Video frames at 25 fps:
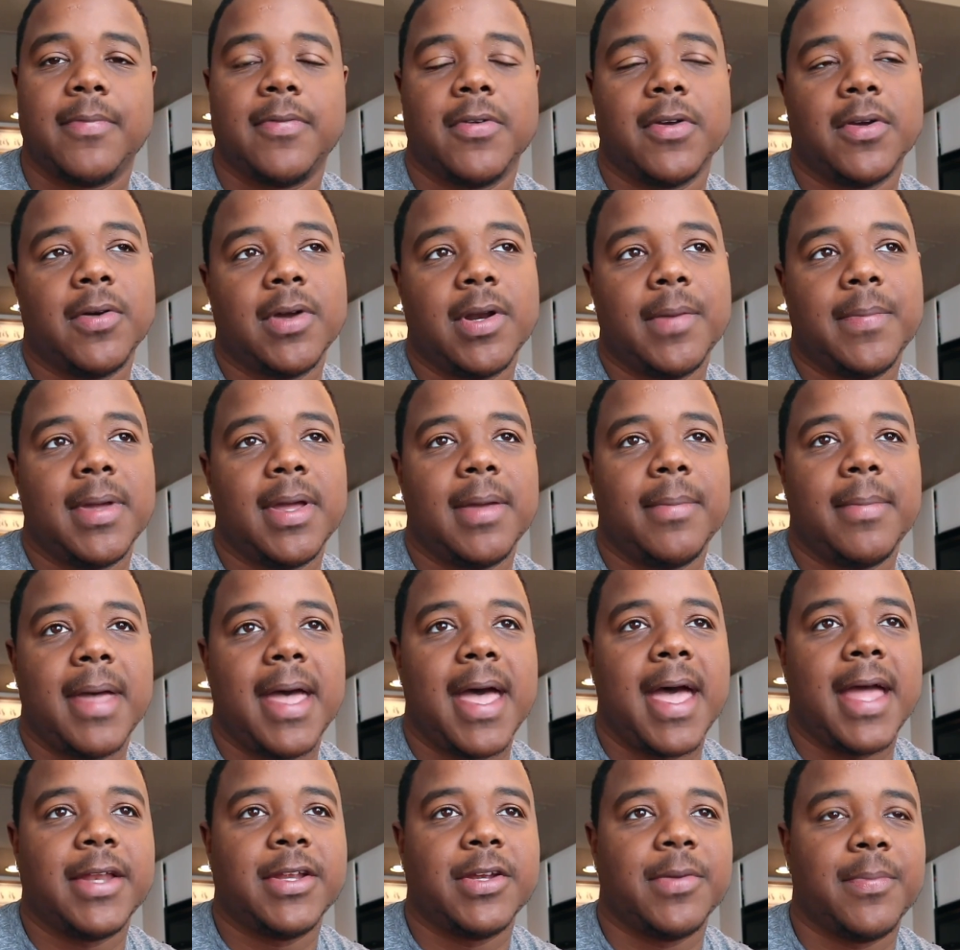If you're going to bed
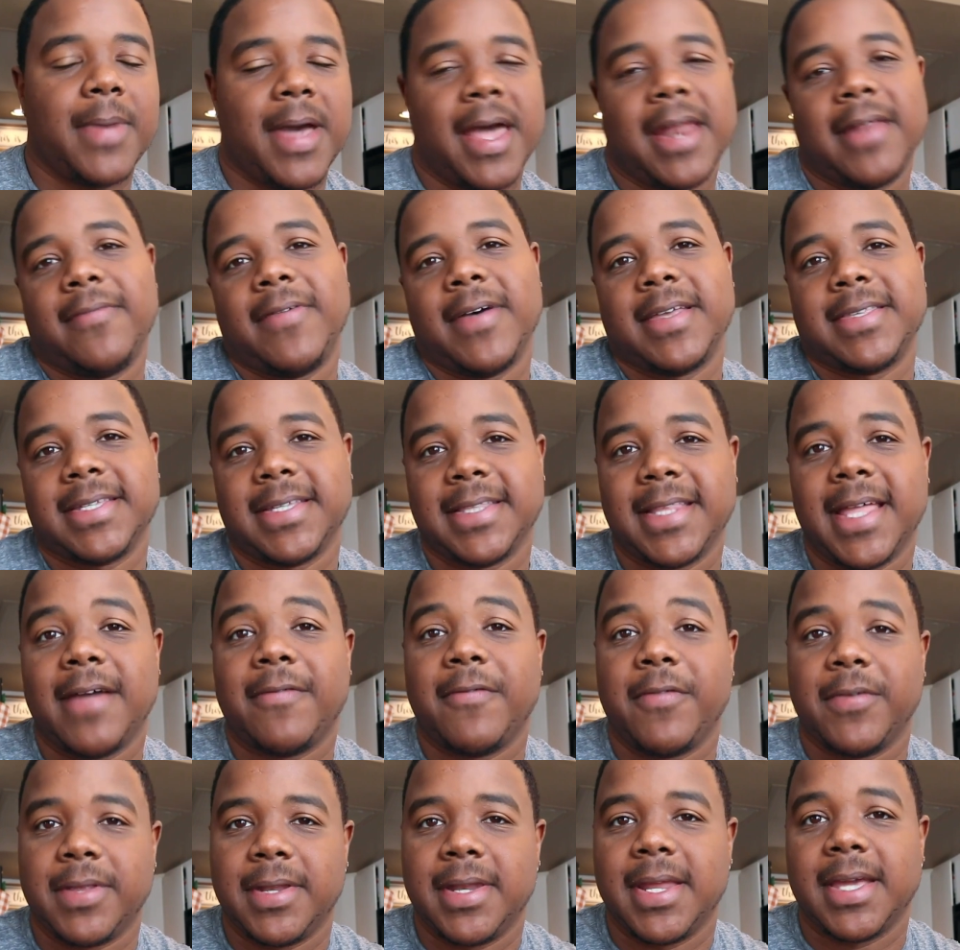mad, you're manifesting that
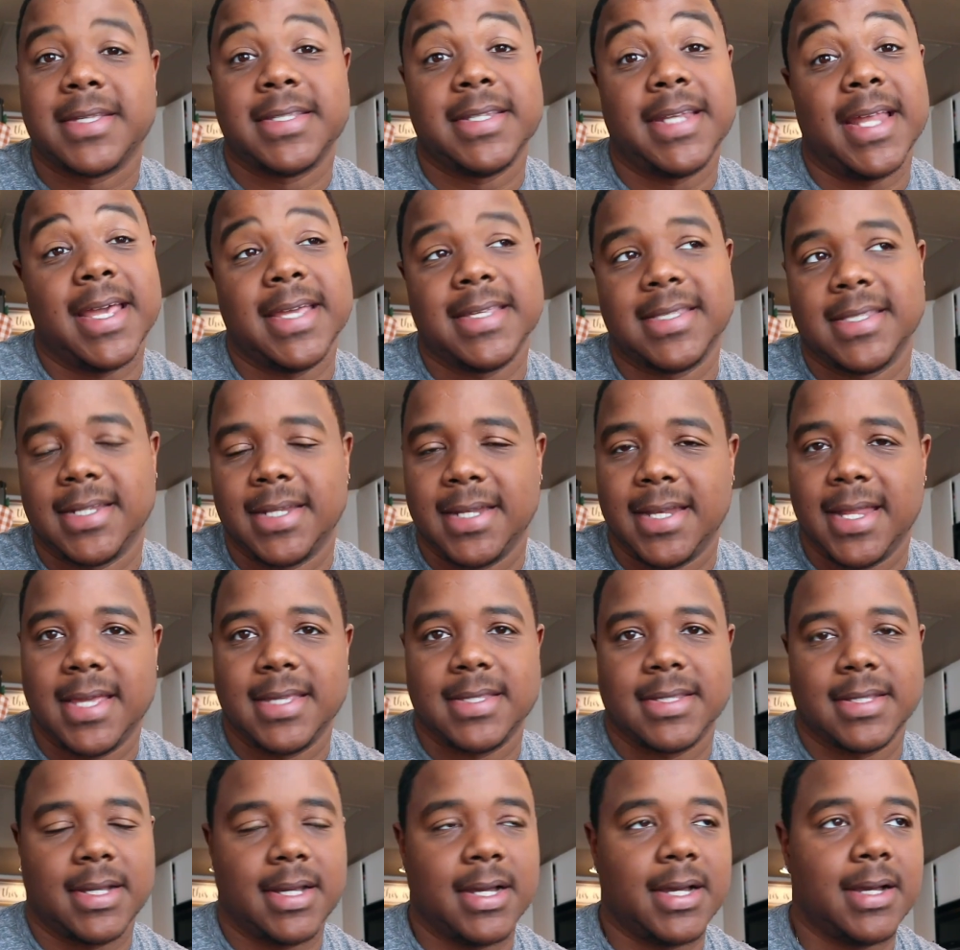for the next days and the
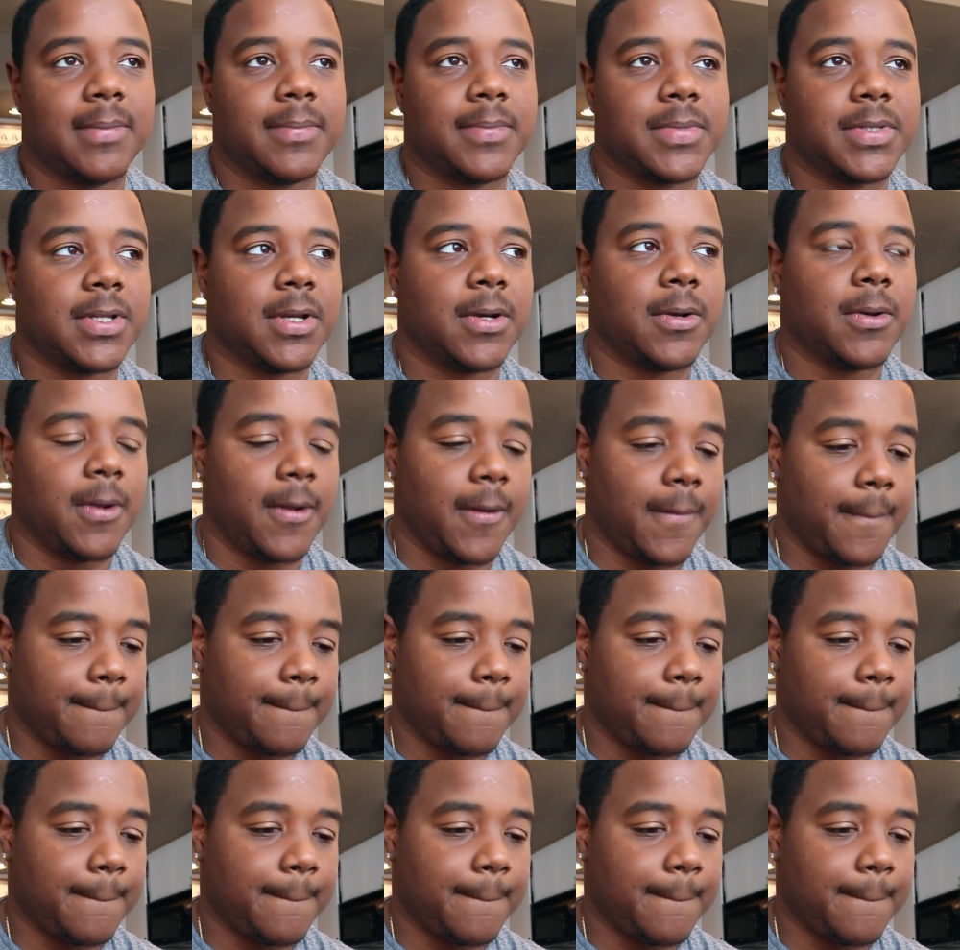days to come. So